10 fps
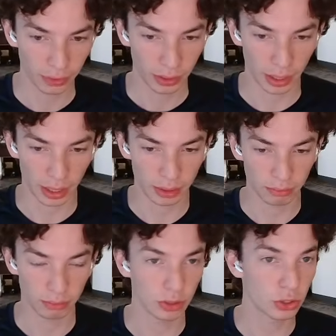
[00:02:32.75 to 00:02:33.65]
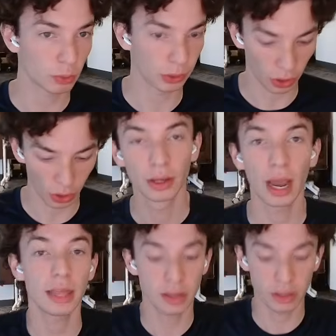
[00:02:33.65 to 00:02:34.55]
And this is really hard. And
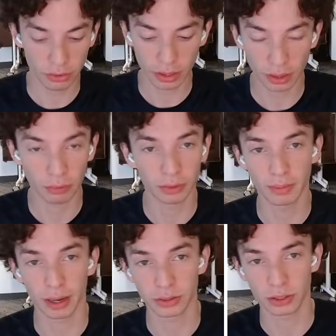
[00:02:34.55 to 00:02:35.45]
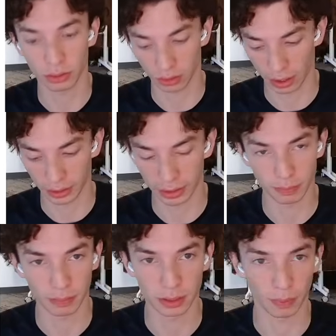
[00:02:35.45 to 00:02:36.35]
then another thing that really matters here a lot
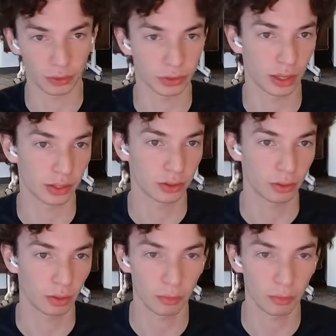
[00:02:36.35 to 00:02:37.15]
is bundle size, right?